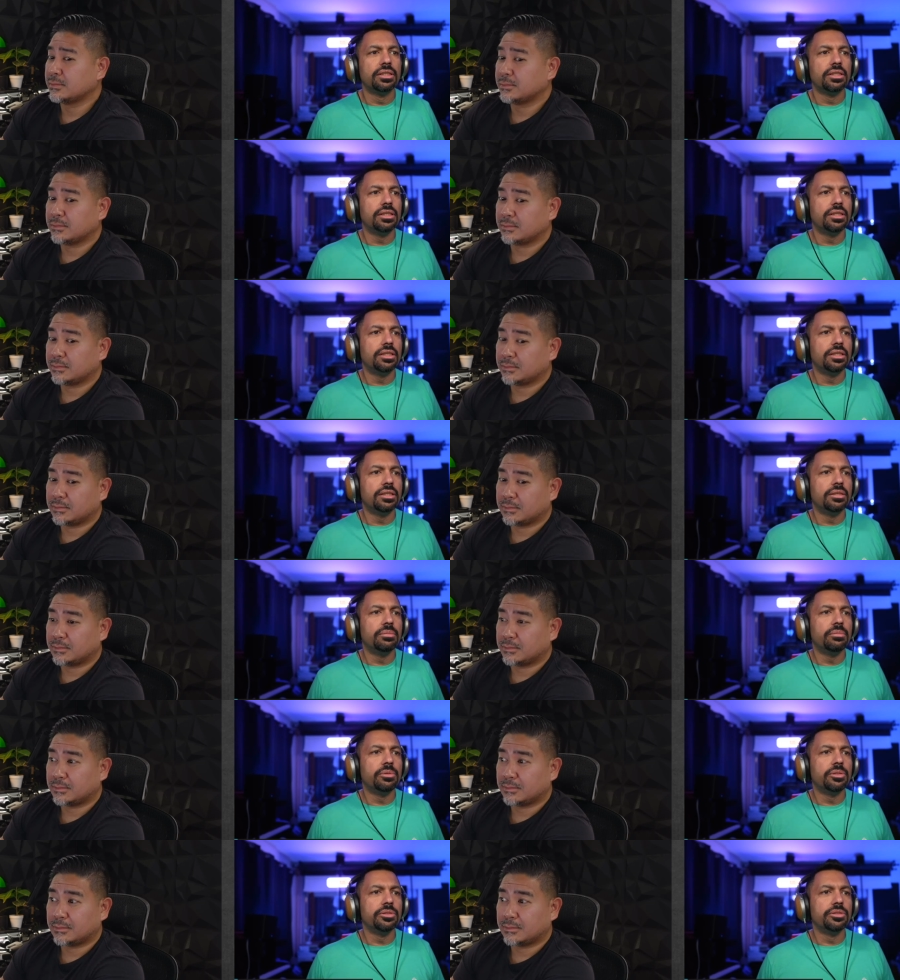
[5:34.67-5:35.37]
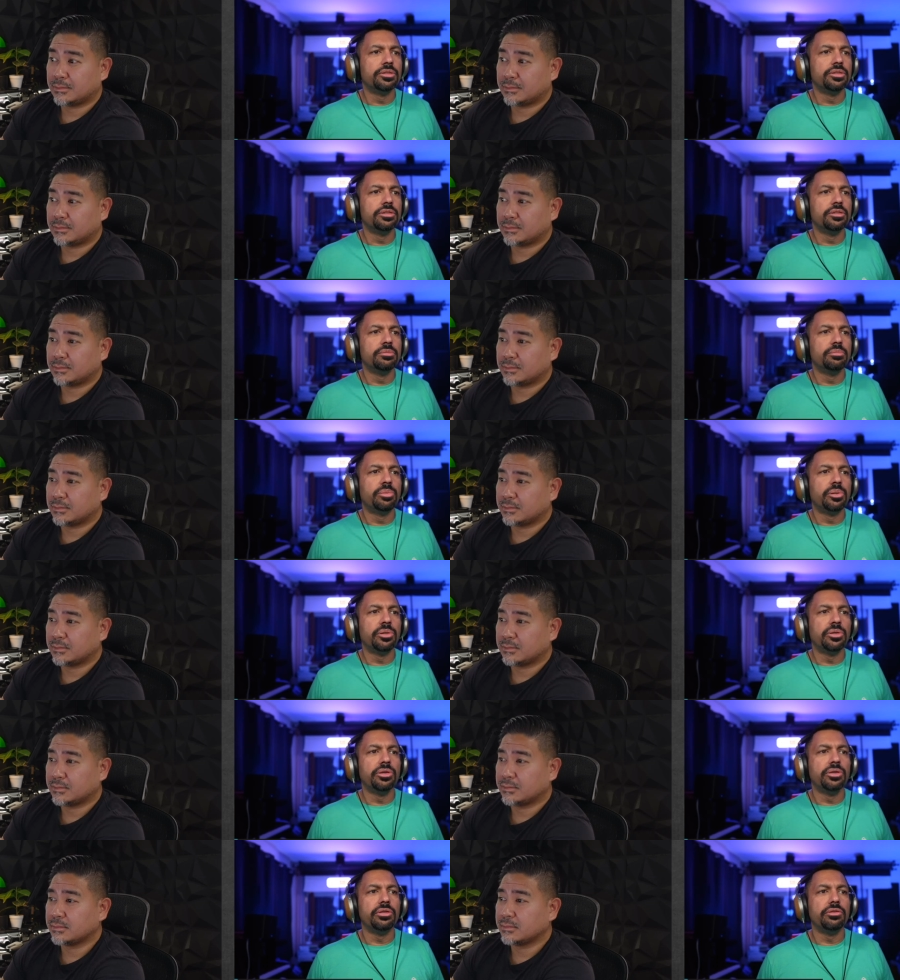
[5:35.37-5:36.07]
Speaker 1: It will do
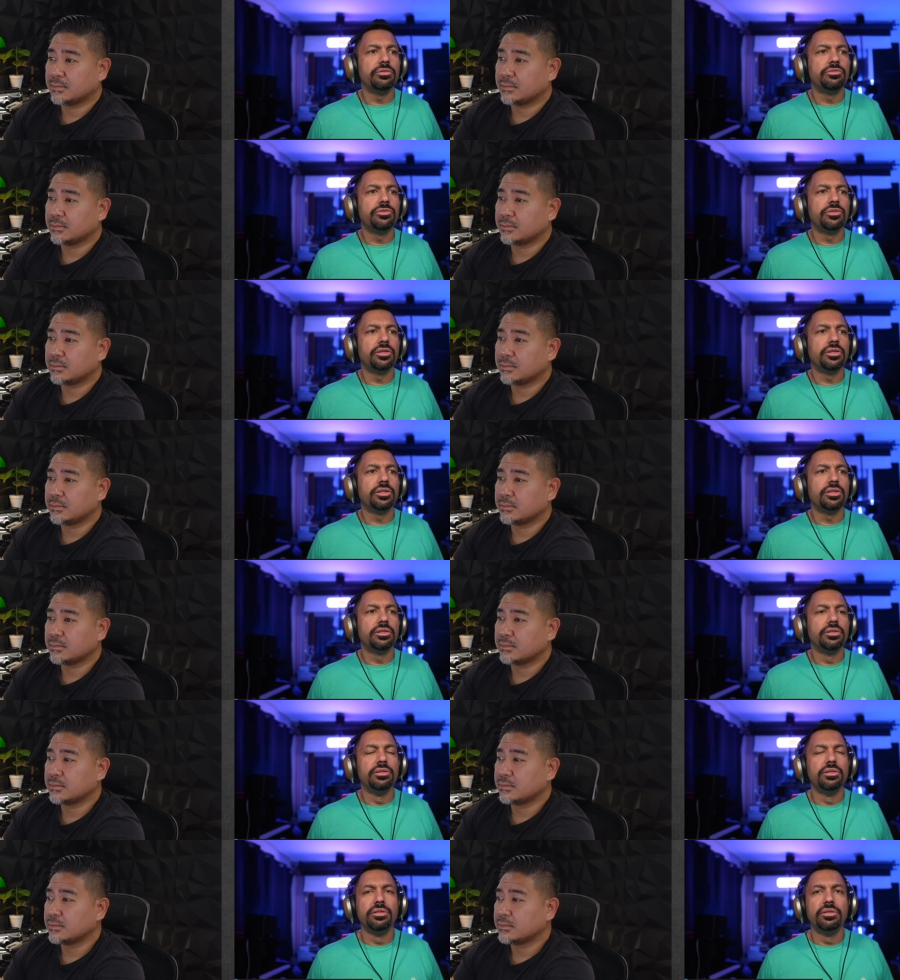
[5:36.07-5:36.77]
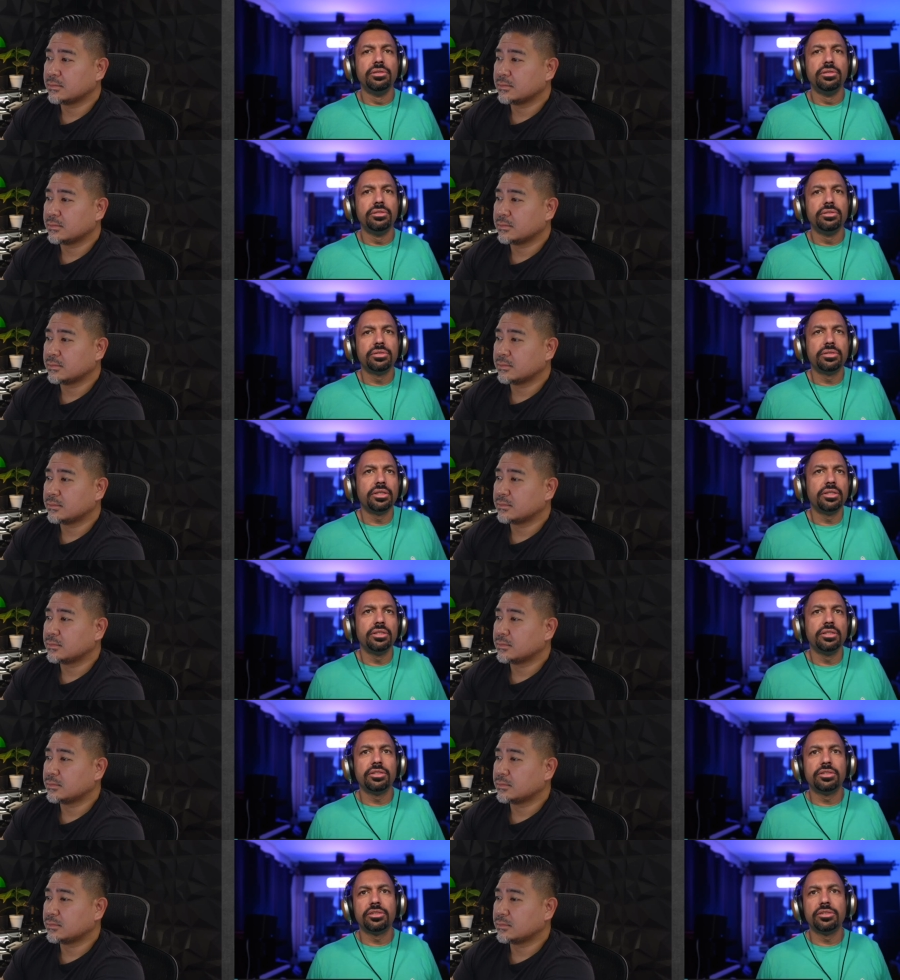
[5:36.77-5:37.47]
pull full,
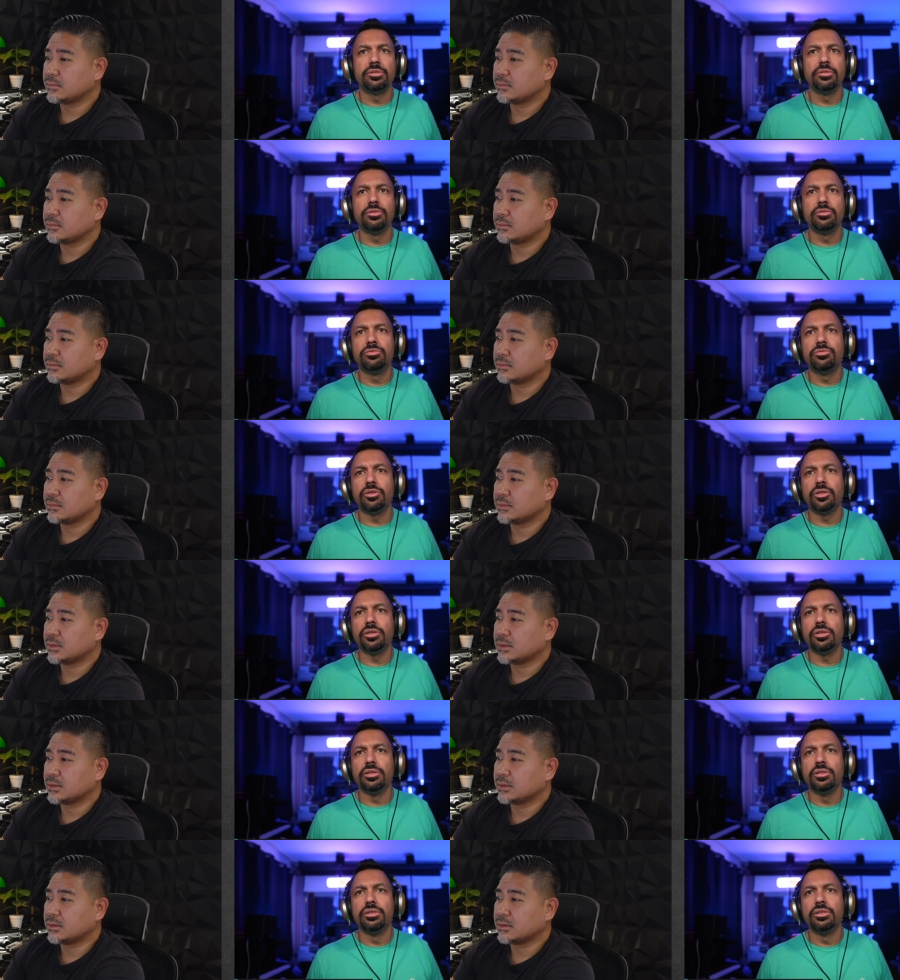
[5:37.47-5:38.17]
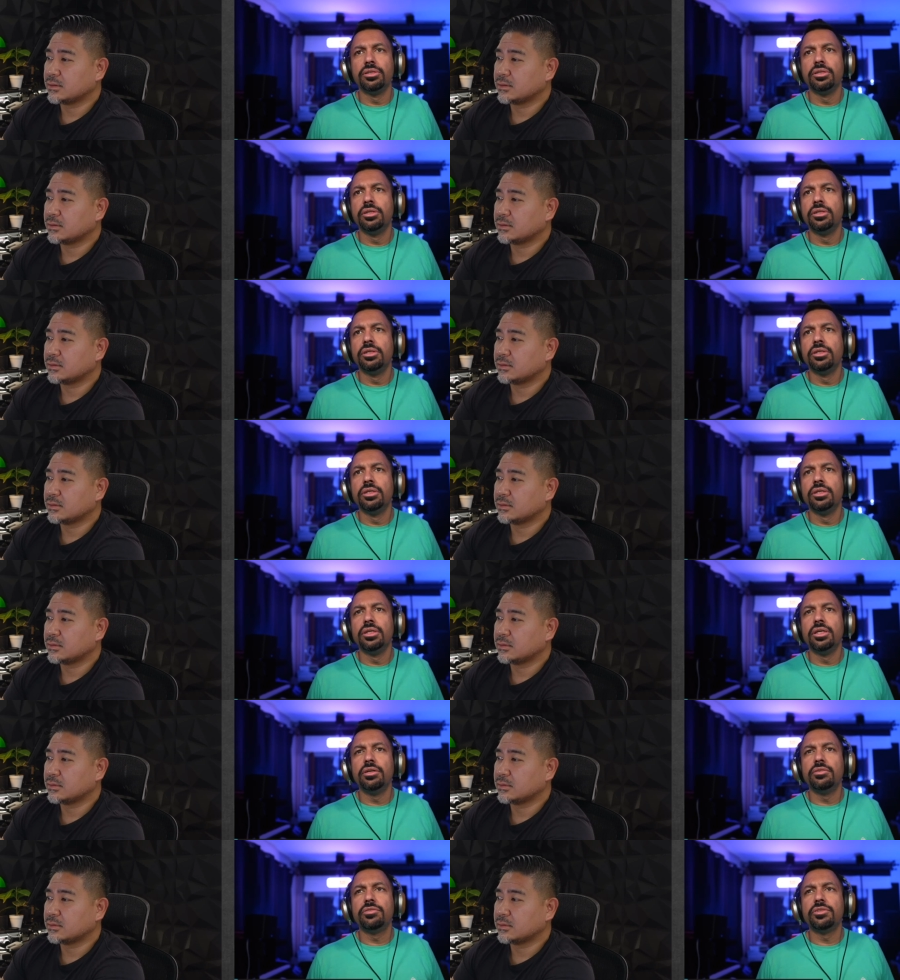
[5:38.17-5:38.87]
then it should do full.
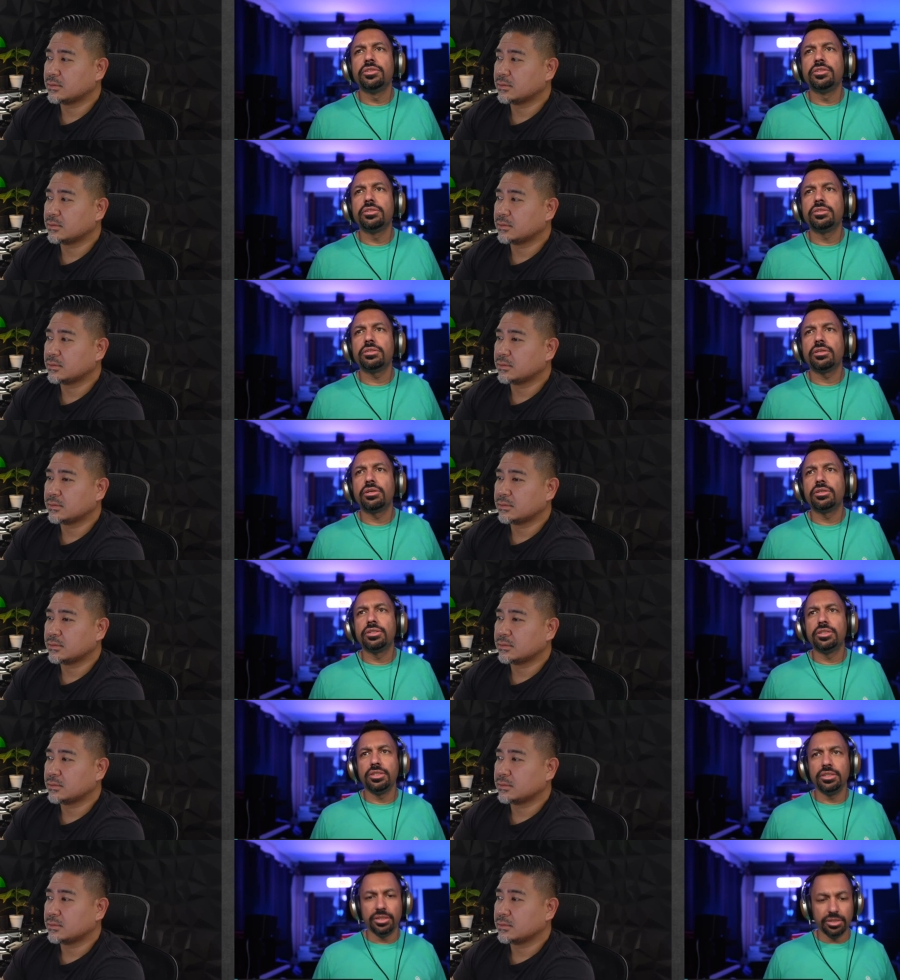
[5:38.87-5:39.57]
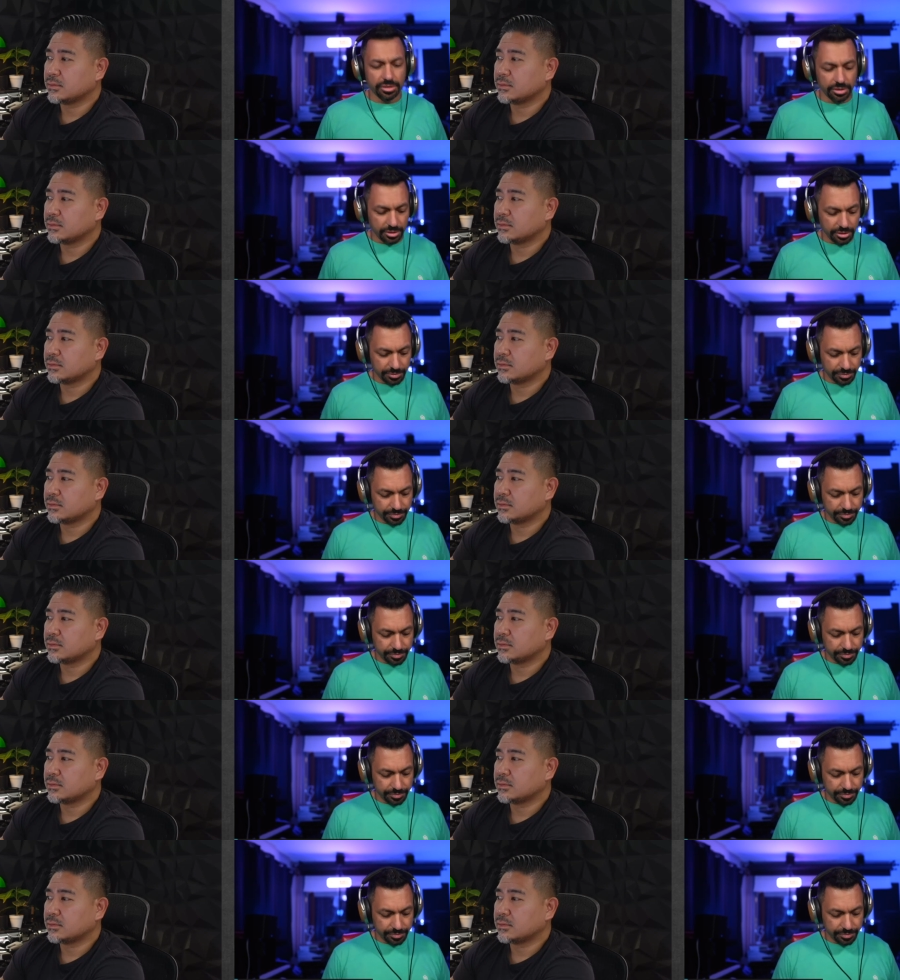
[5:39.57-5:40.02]
If it's this RTD thing.